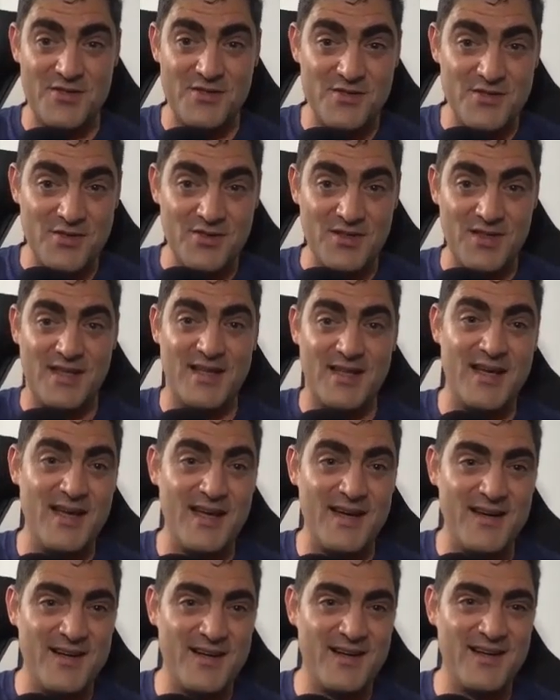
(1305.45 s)
You don't
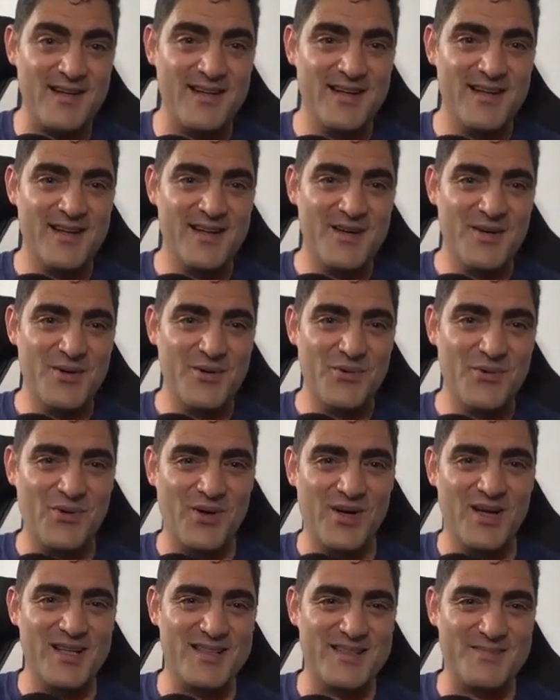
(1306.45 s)
care
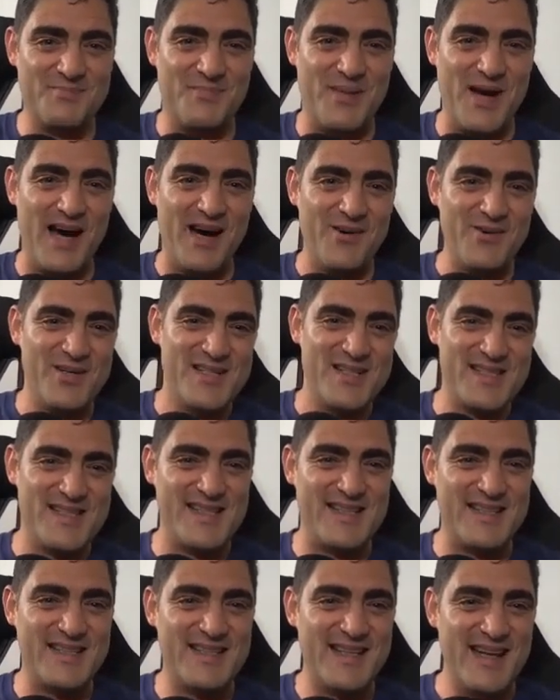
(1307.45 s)
what powers
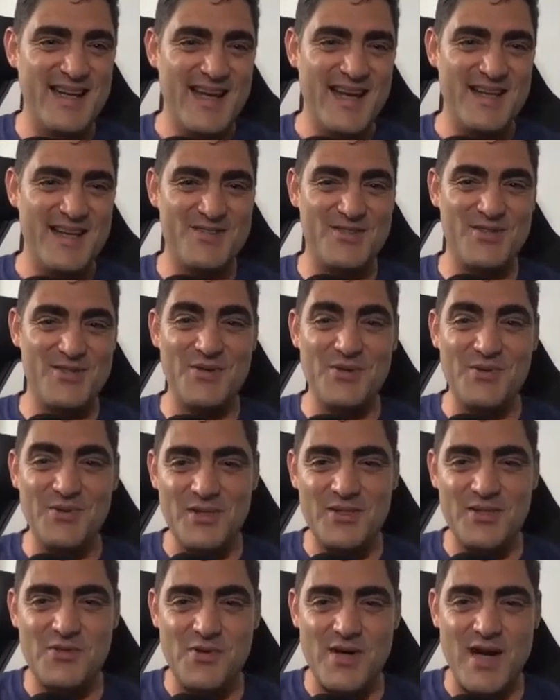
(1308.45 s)
it. And so
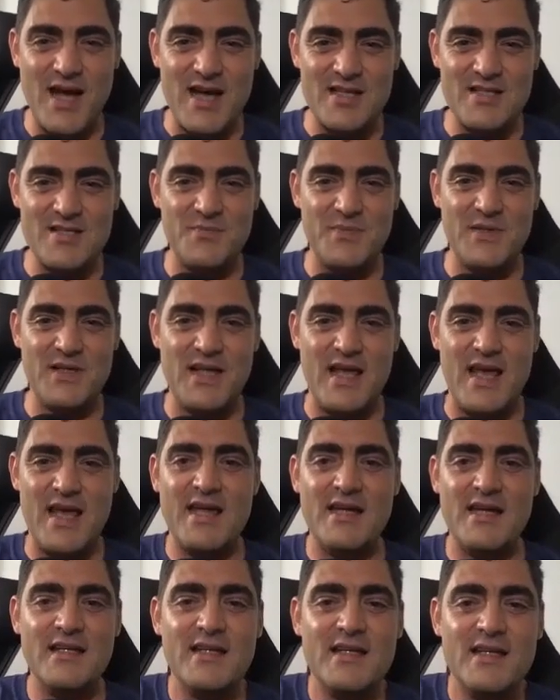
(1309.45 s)
you'll grasp at
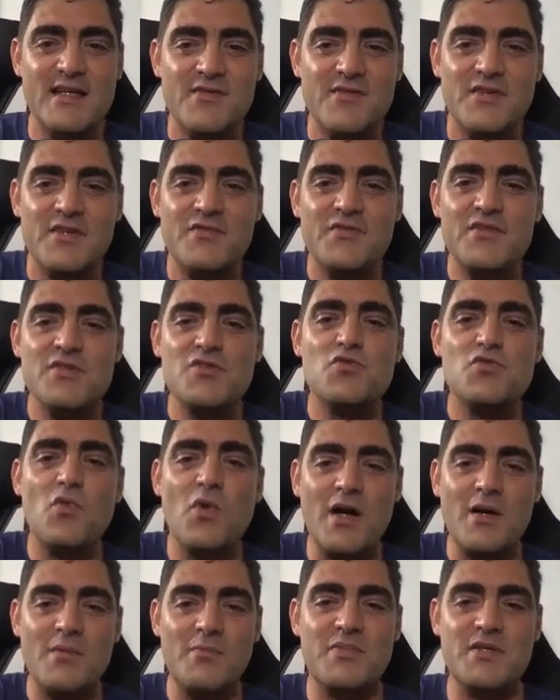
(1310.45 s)
even if it's
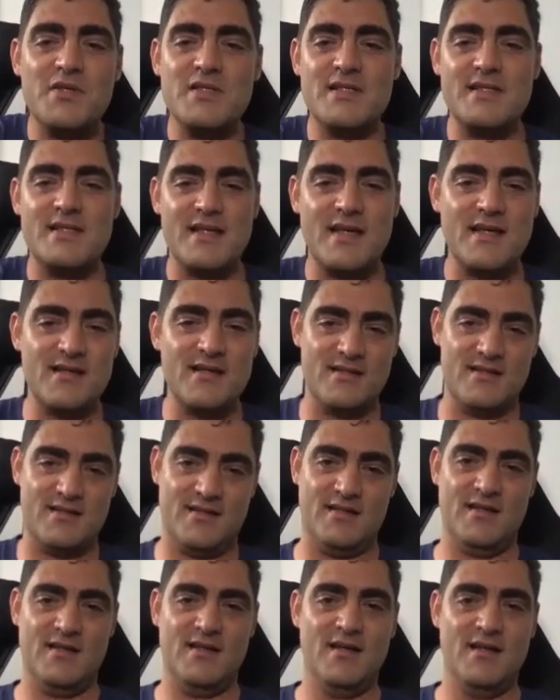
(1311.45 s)

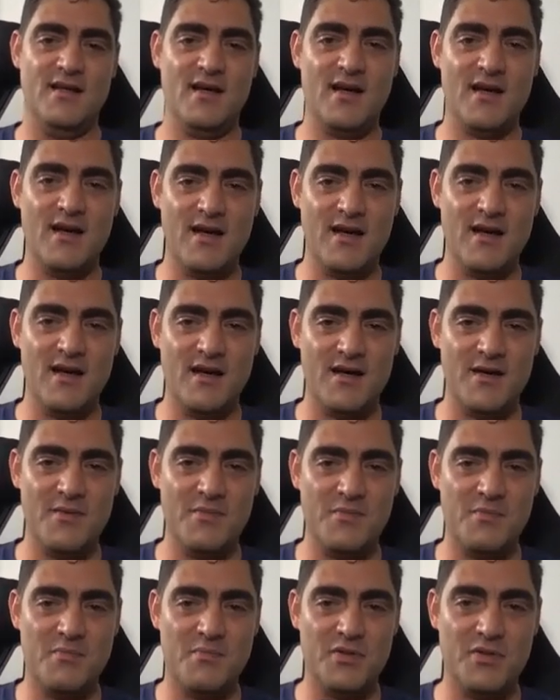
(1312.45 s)
1%
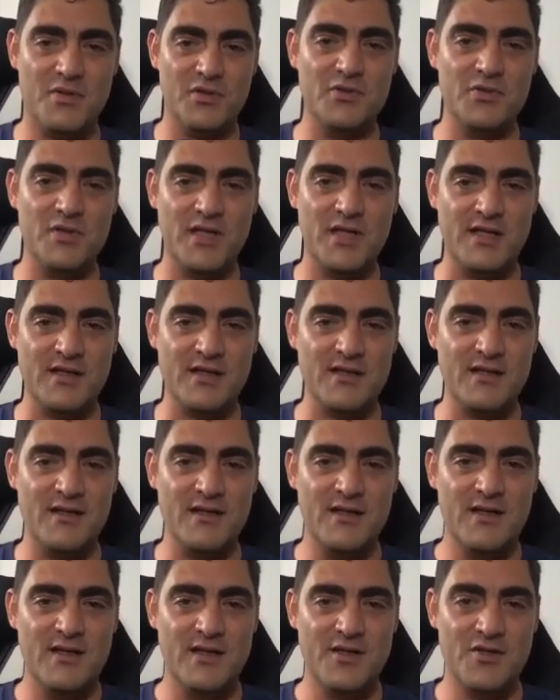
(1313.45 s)
polluting,
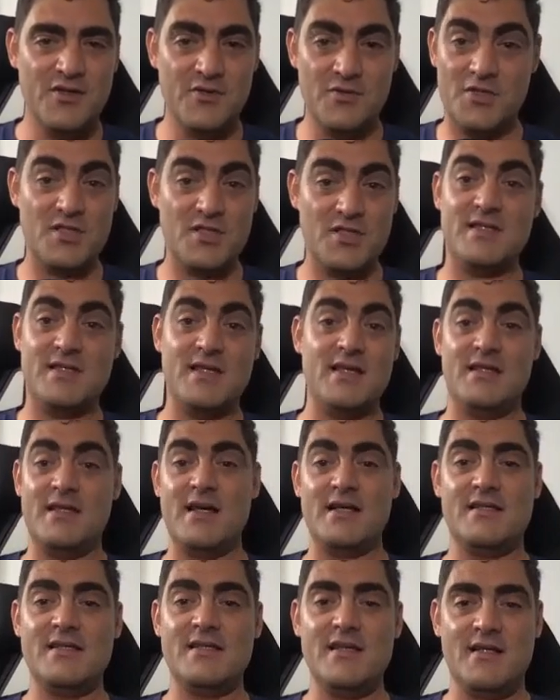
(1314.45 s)
you would just say,
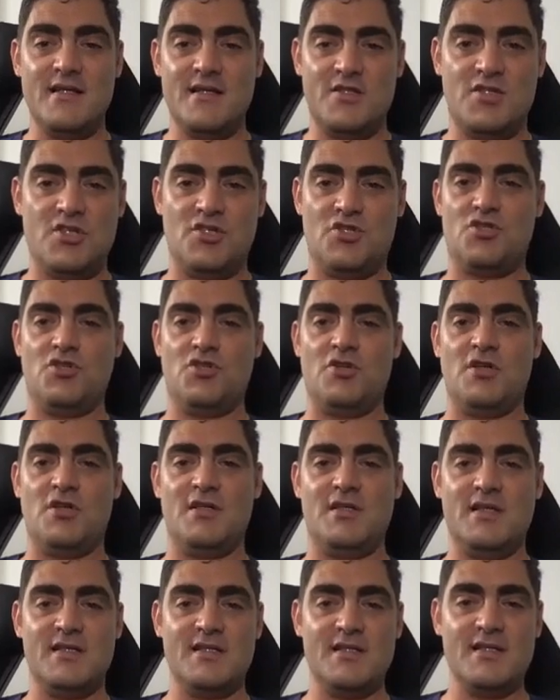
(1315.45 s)
that's it. It just
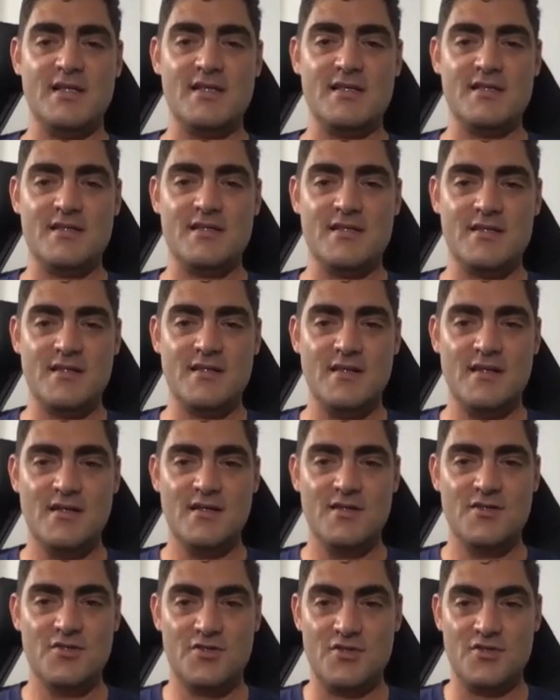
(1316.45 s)
shouldn't exist.
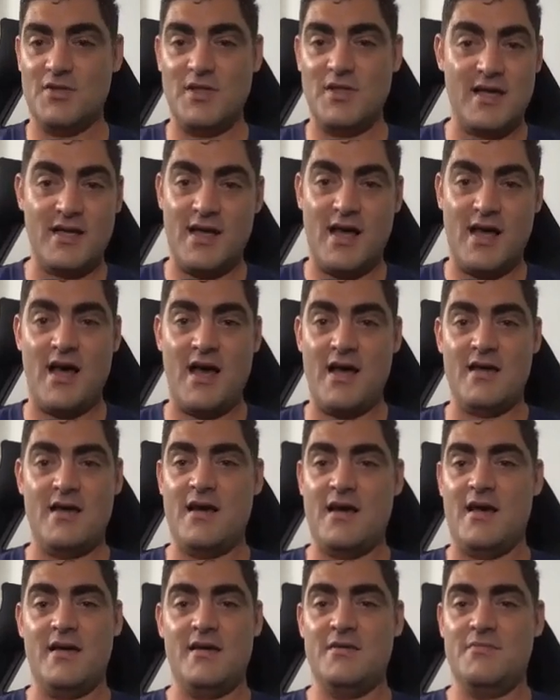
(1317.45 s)
So like
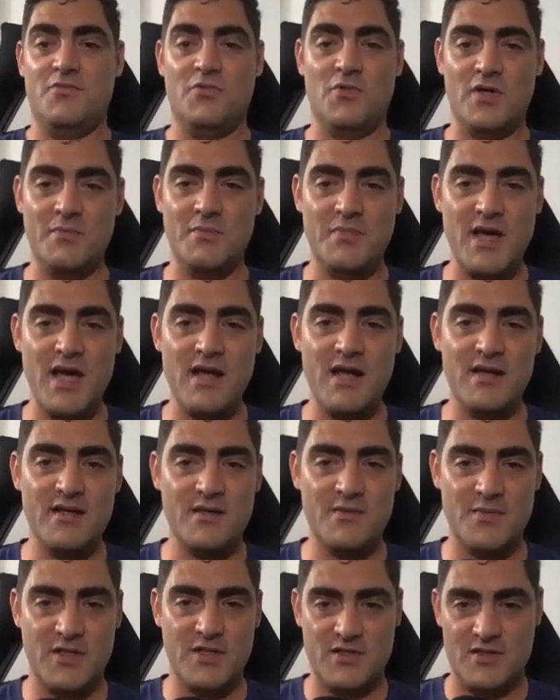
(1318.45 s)
I want to ban
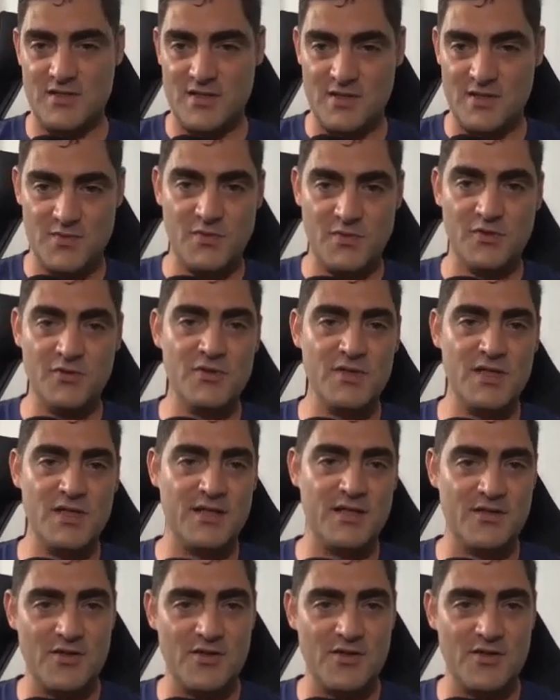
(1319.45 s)
it because it's polluting.